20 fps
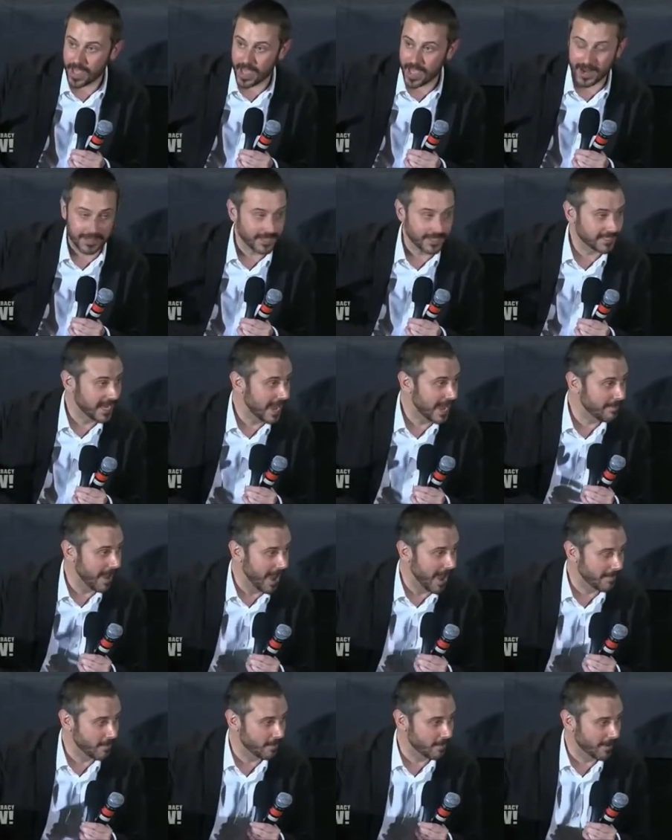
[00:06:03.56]
And at the time,
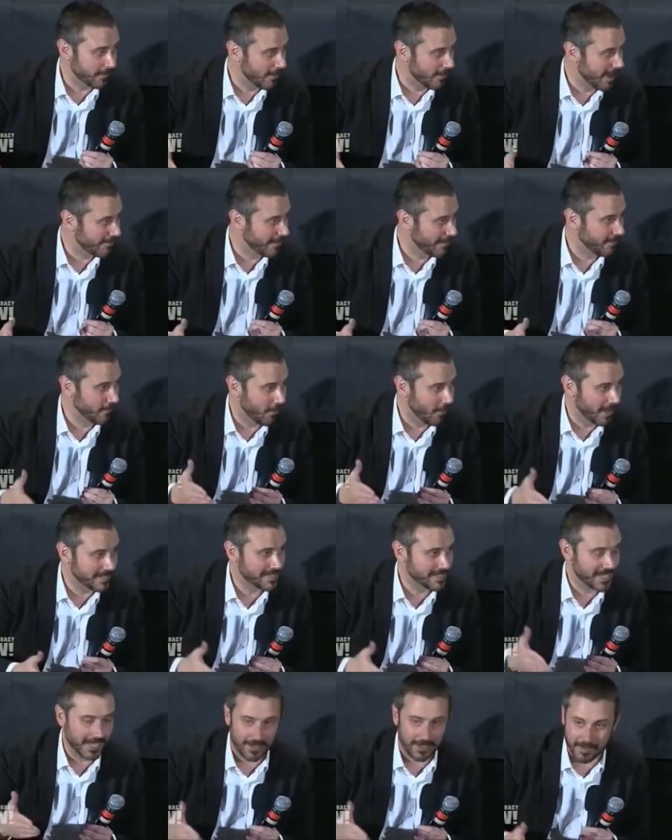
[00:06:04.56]
Admiral McRaven
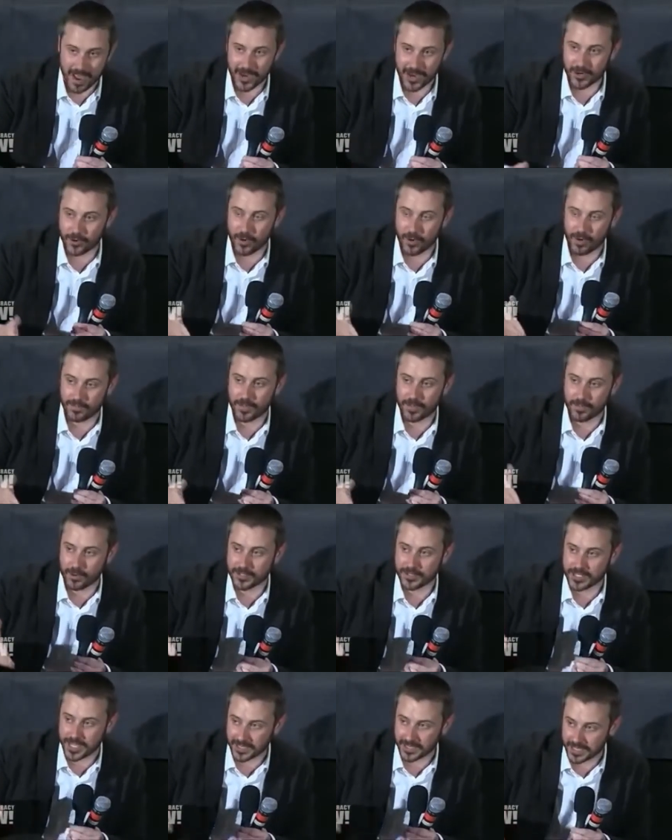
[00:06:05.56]
was the commander of the
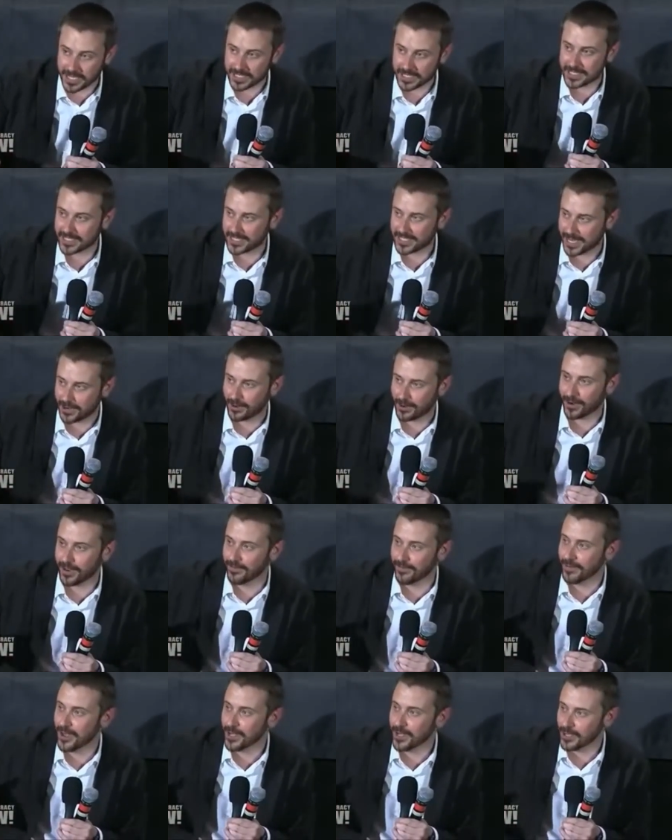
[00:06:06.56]
most elite,
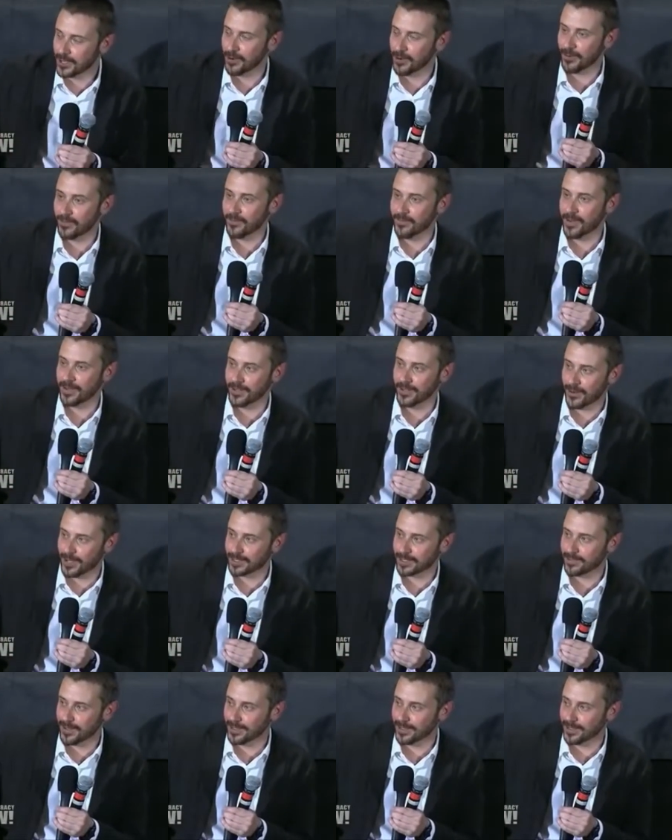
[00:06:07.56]
secretive U U.S.